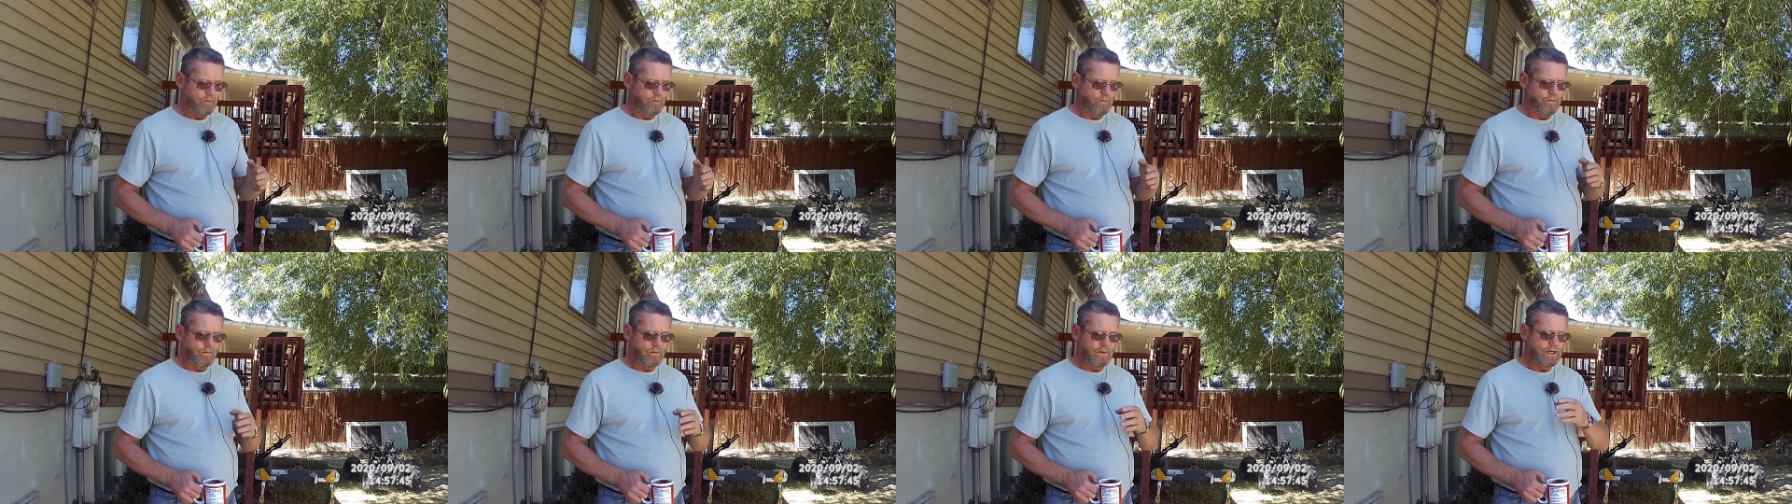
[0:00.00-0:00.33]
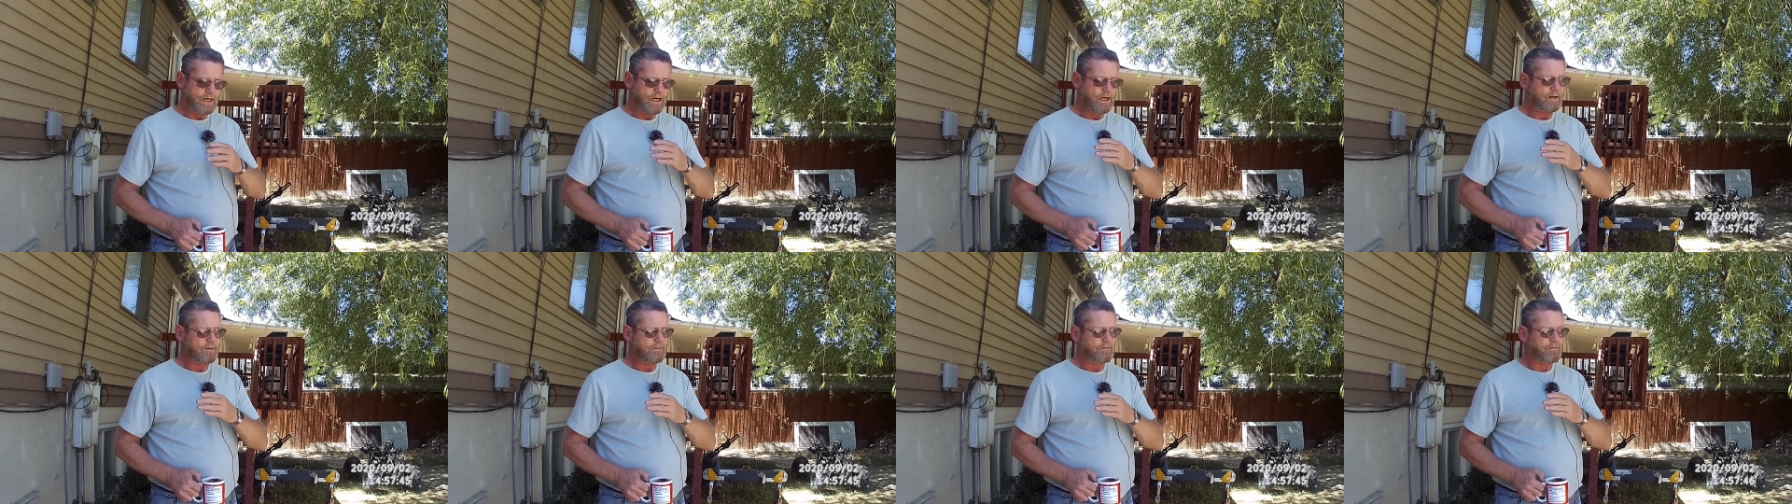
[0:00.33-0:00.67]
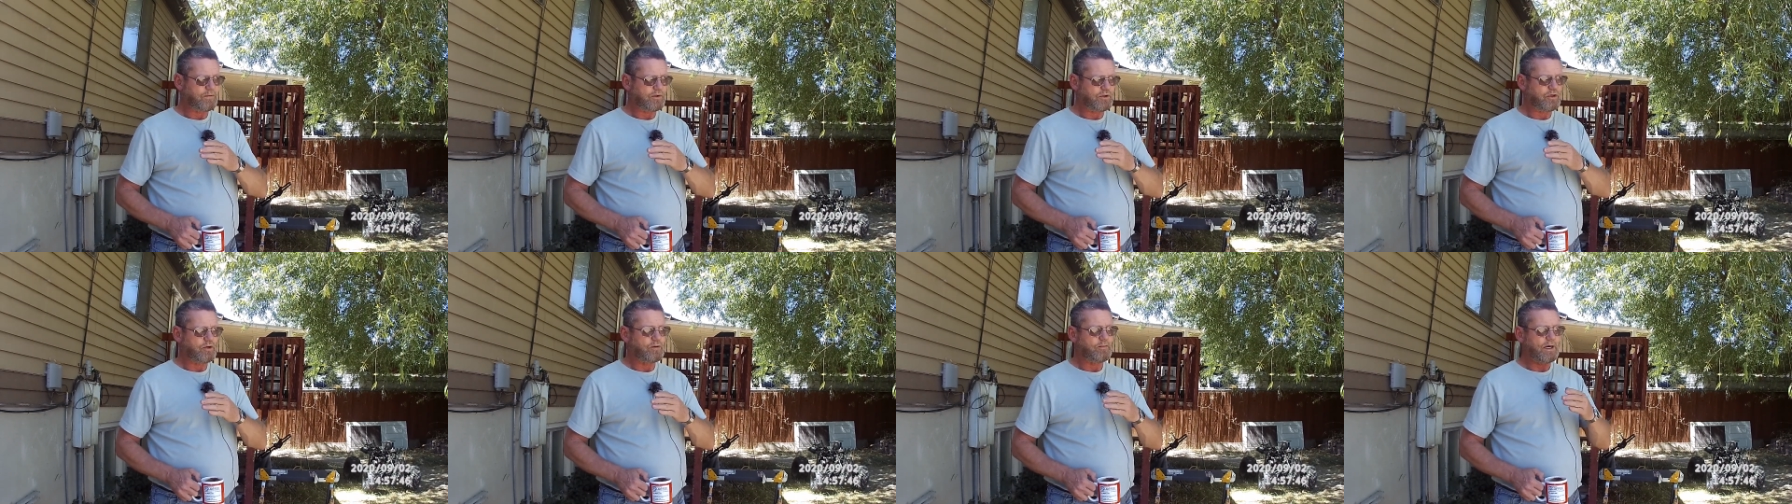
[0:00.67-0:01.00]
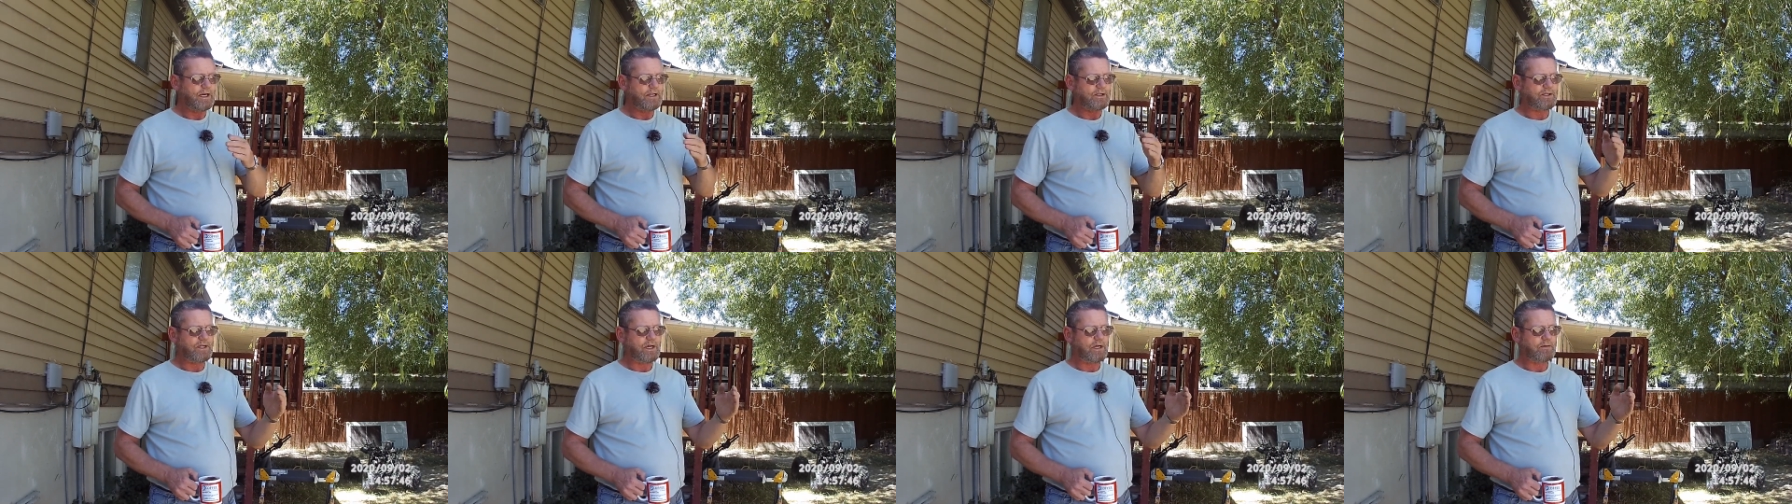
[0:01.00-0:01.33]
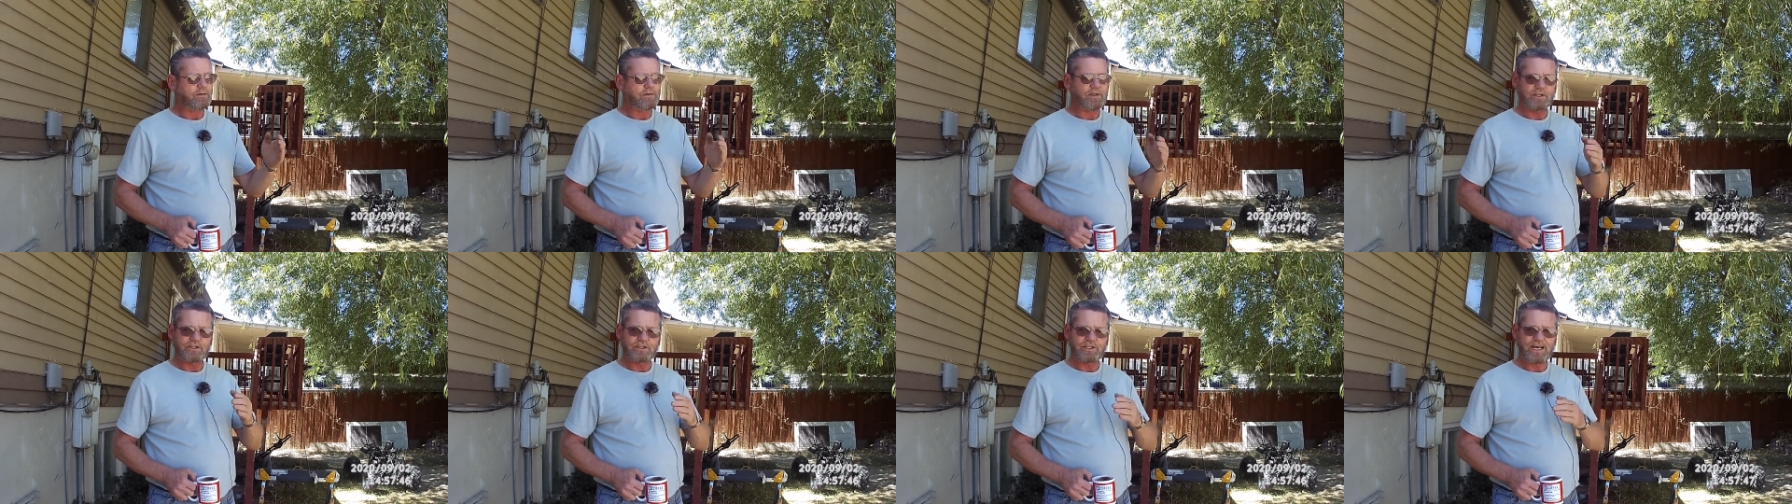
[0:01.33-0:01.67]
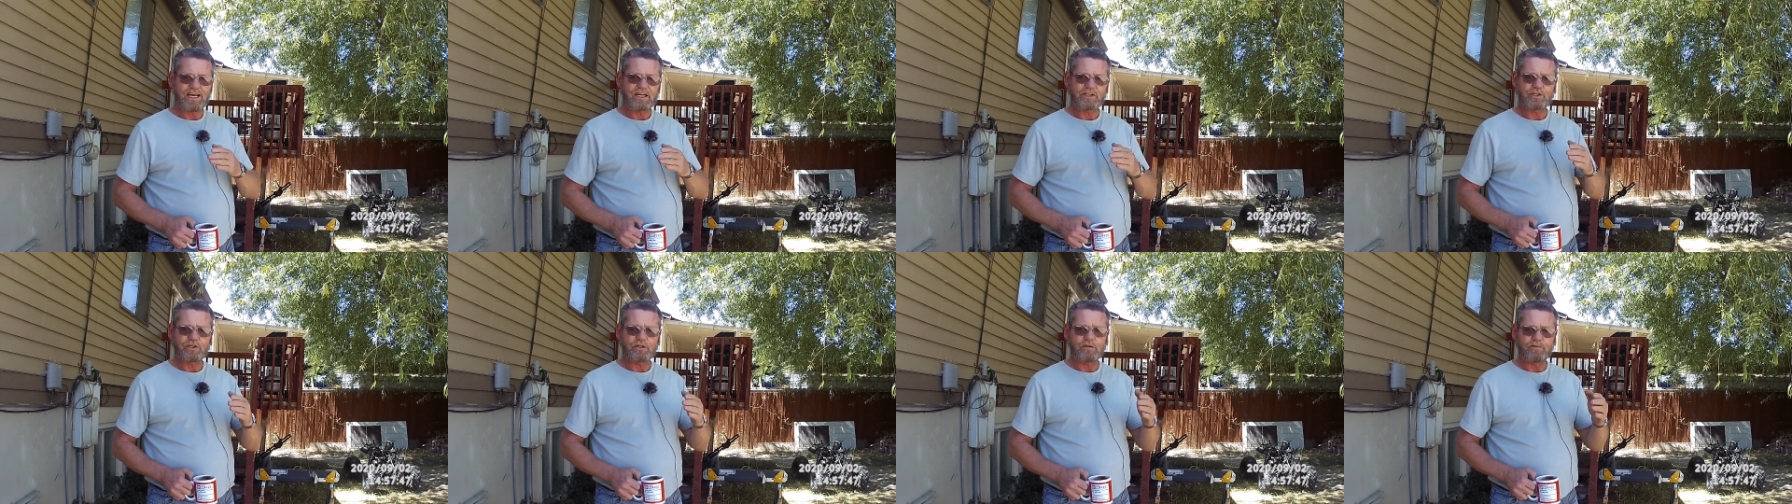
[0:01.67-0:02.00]
when I do my
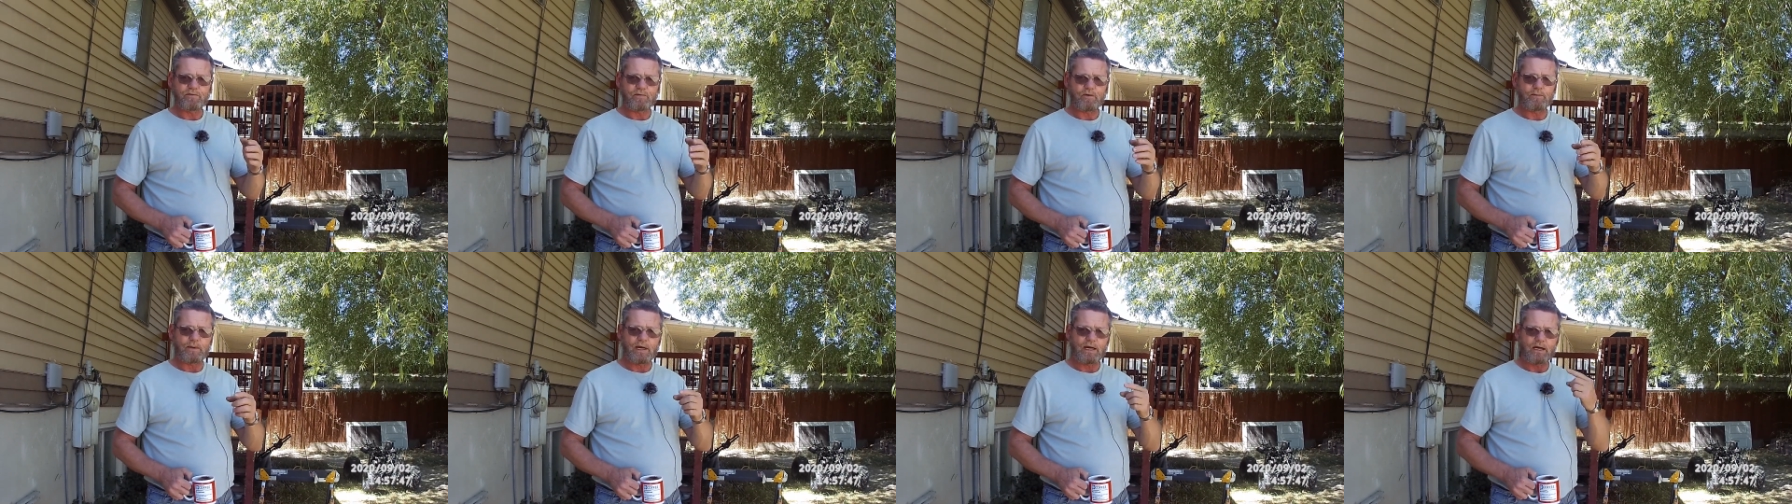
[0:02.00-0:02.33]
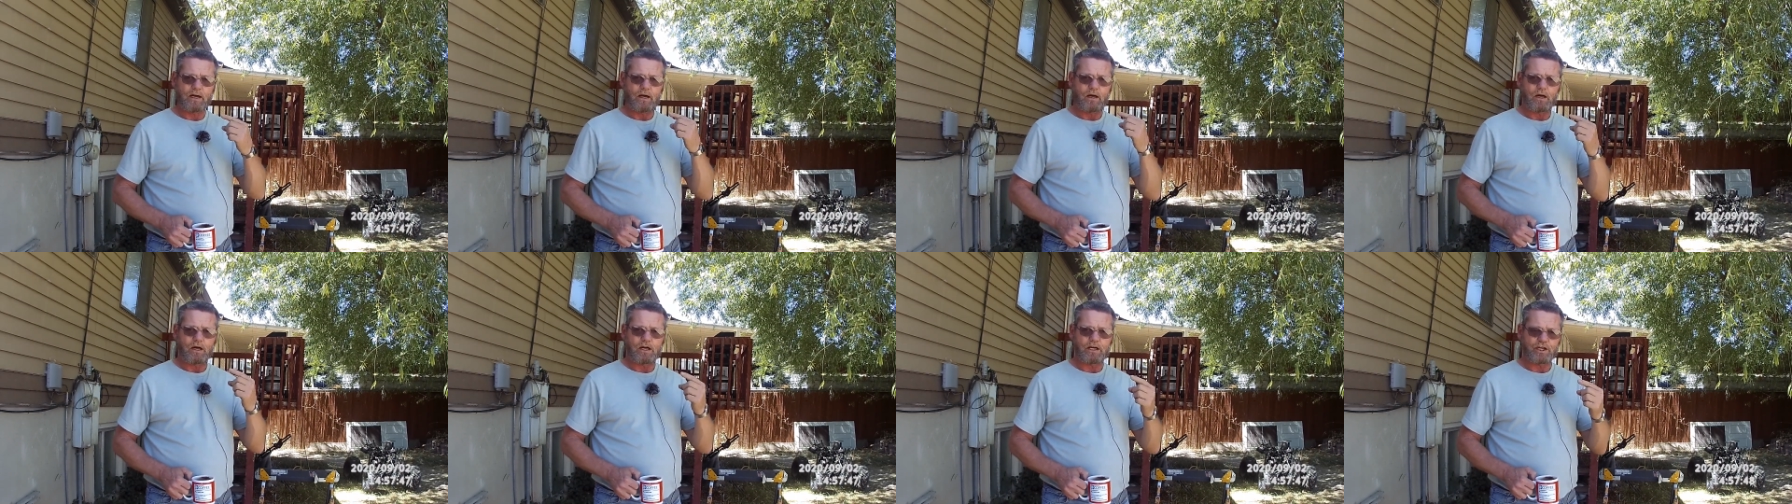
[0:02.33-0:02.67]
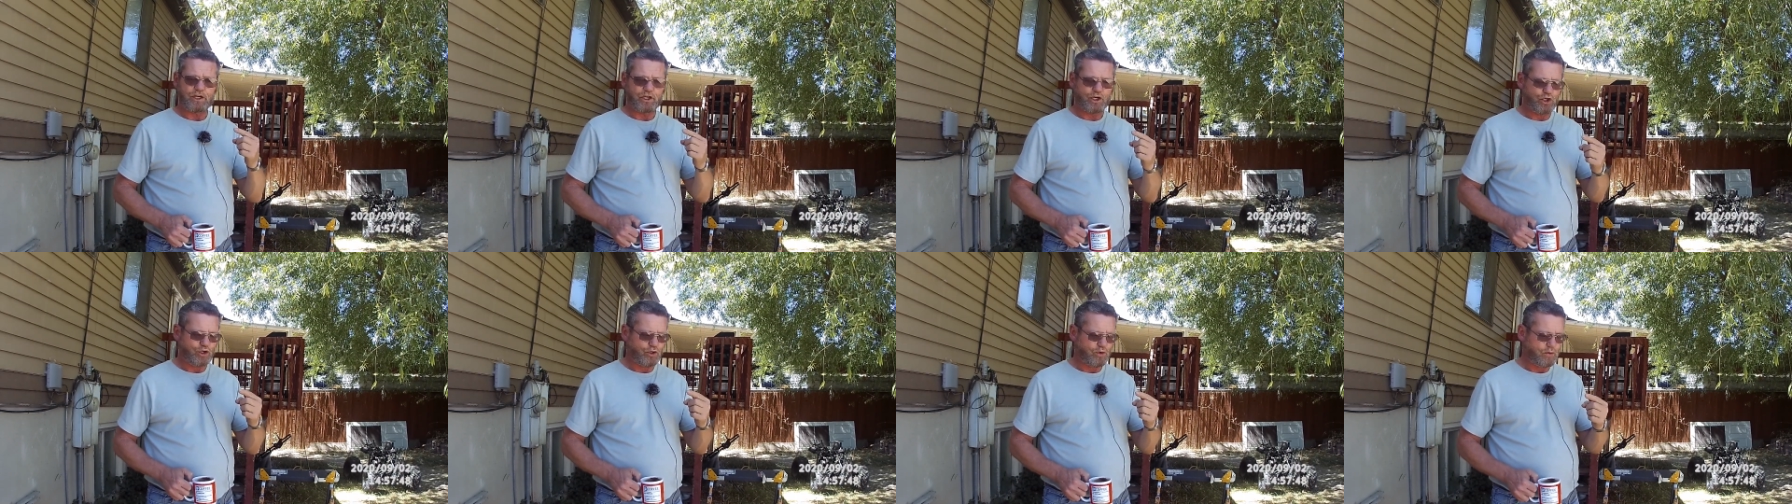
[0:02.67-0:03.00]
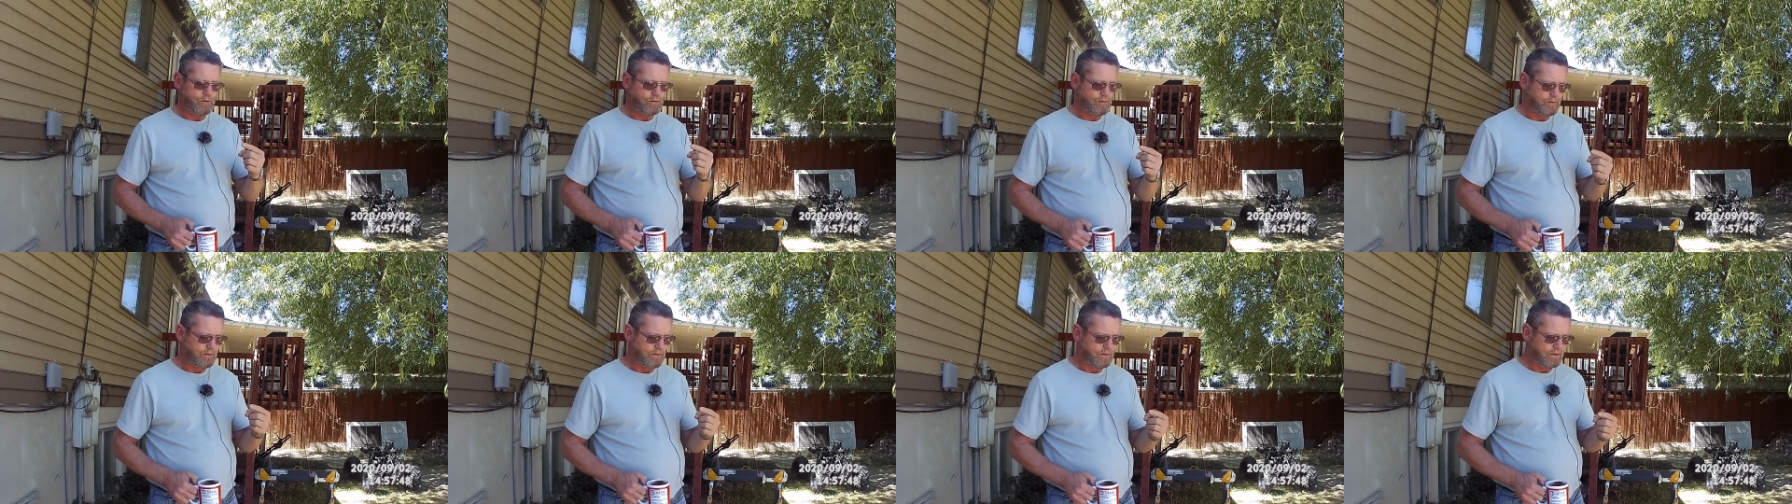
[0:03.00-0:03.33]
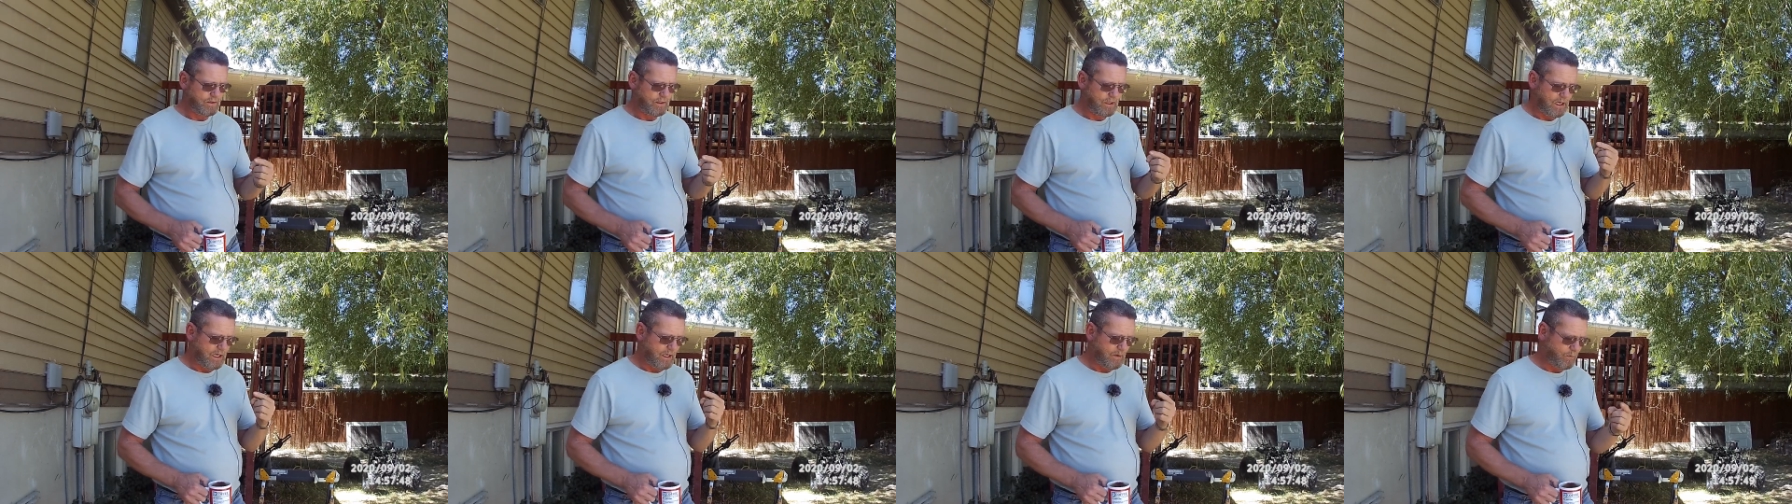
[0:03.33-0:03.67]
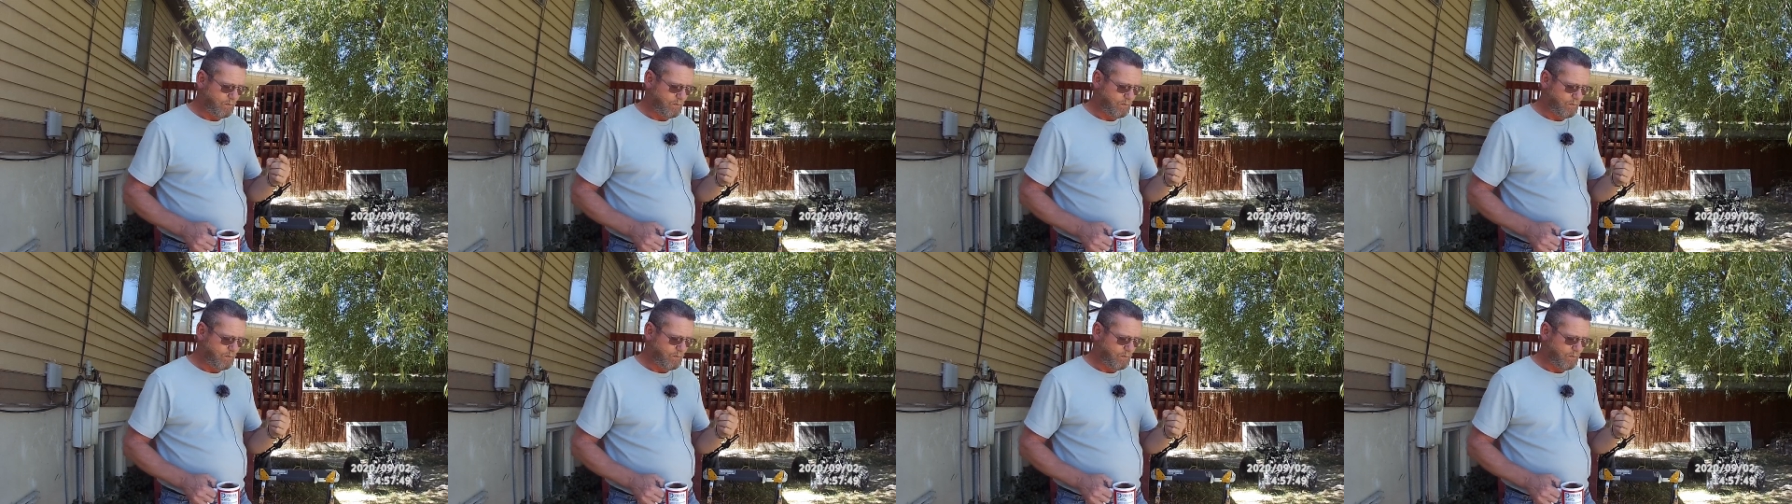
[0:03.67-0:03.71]
synchronization for my audio, I